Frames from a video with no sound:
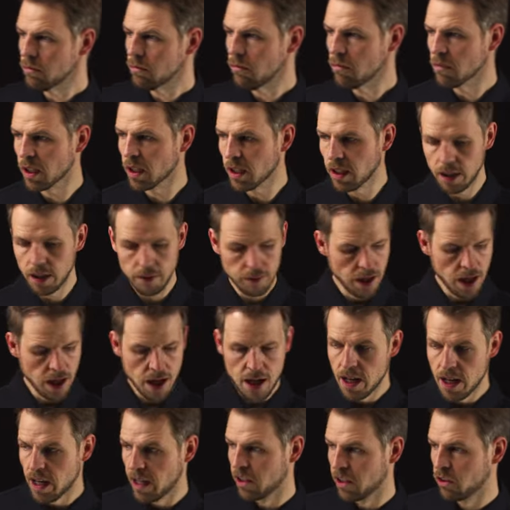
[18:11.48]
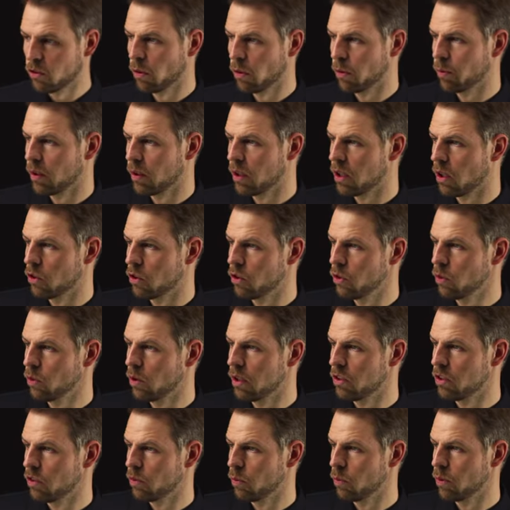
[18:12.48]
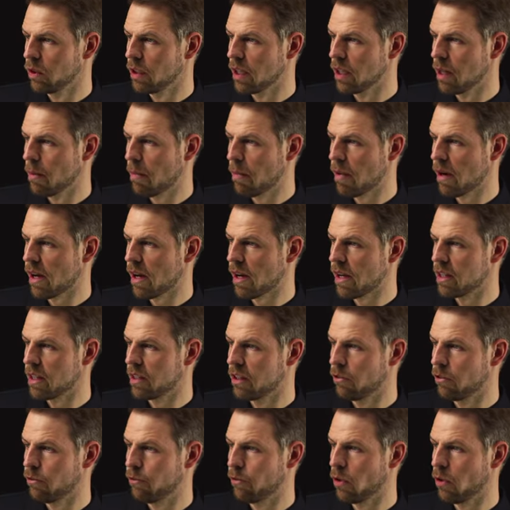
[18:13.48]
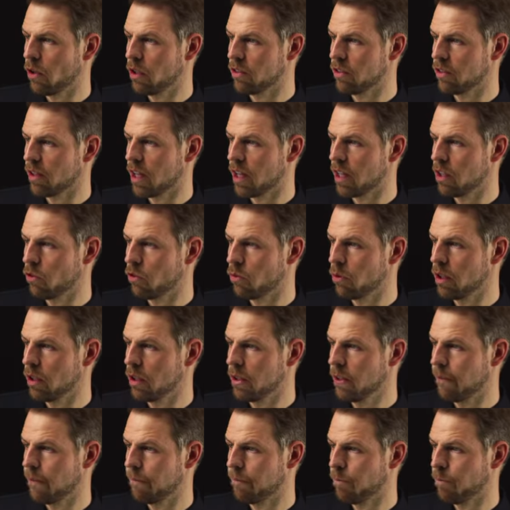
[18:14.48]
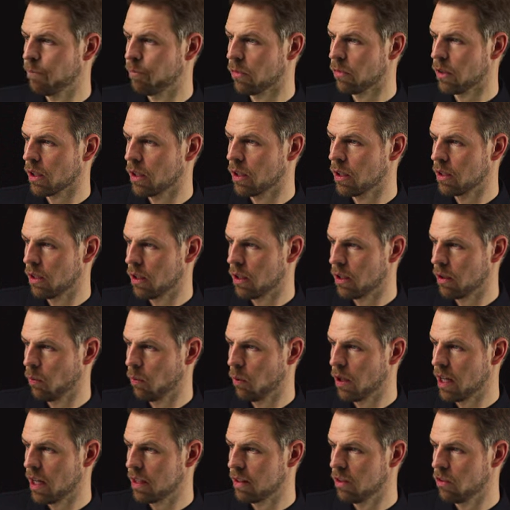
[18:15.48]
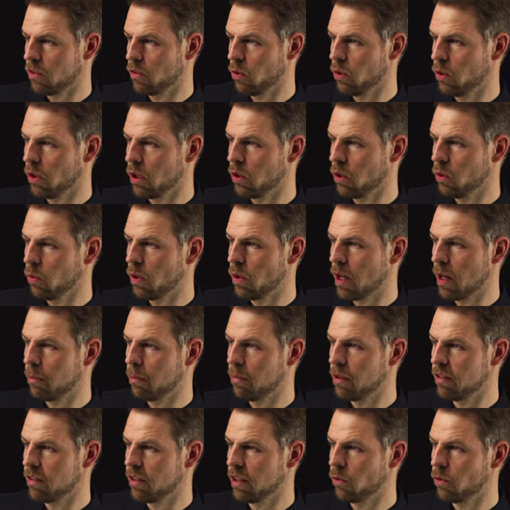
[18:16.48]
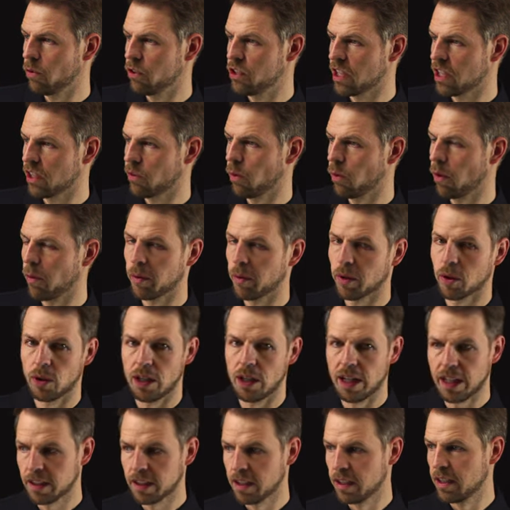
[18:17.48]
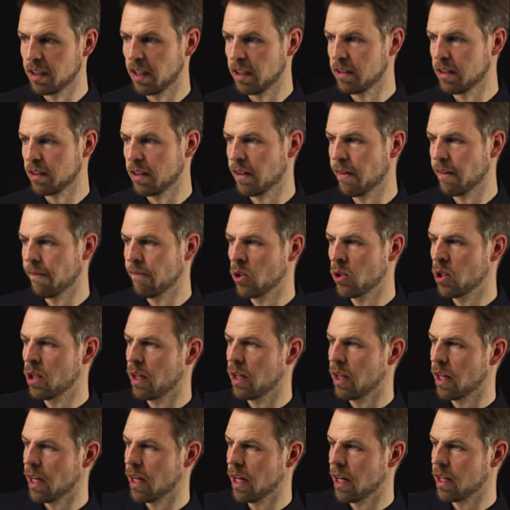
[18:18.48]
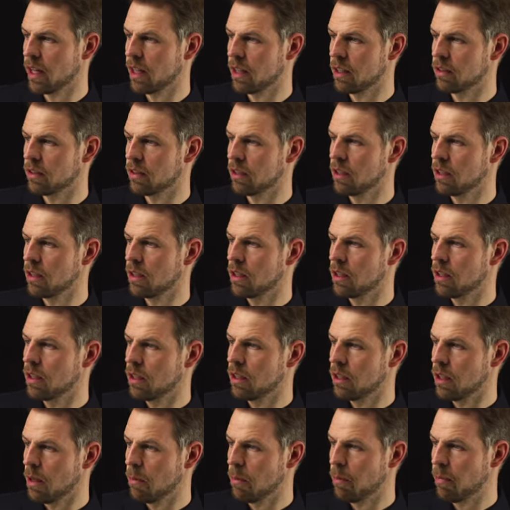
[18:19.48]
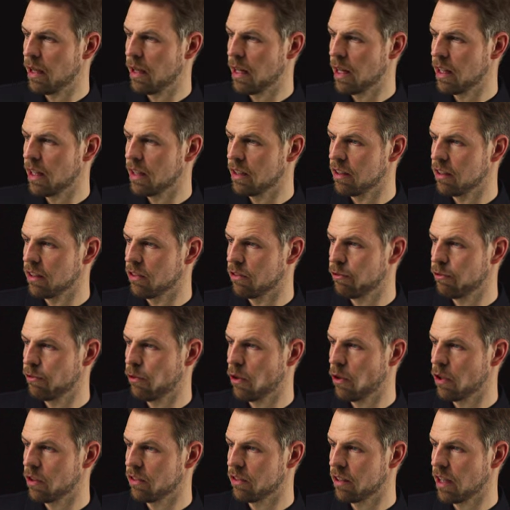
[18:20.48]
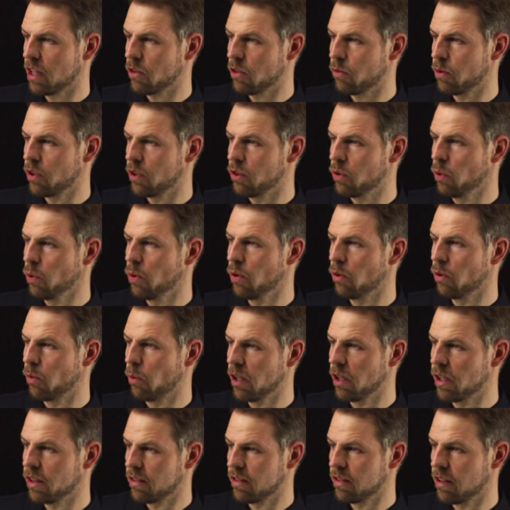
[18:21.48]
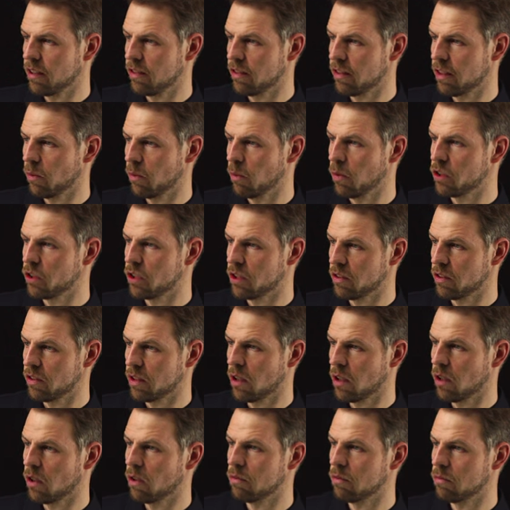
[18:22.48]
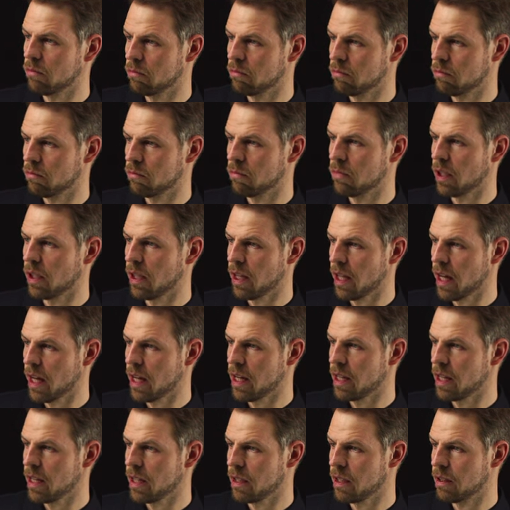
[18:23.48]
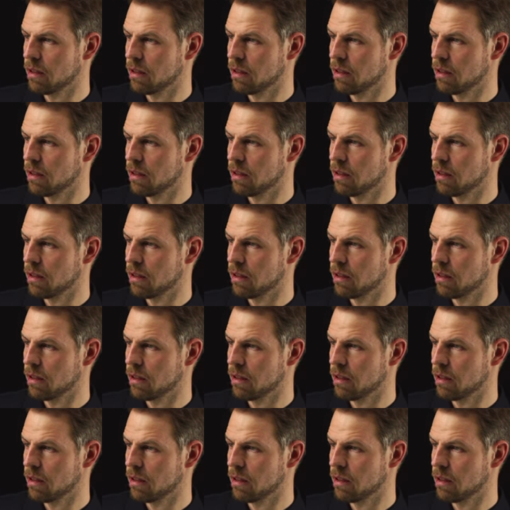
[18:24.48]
Okay. And so what we now do is we apply the first entry. We add this to the UMPC trajectory where we collect the data and apply this first entry to the real system, which is now a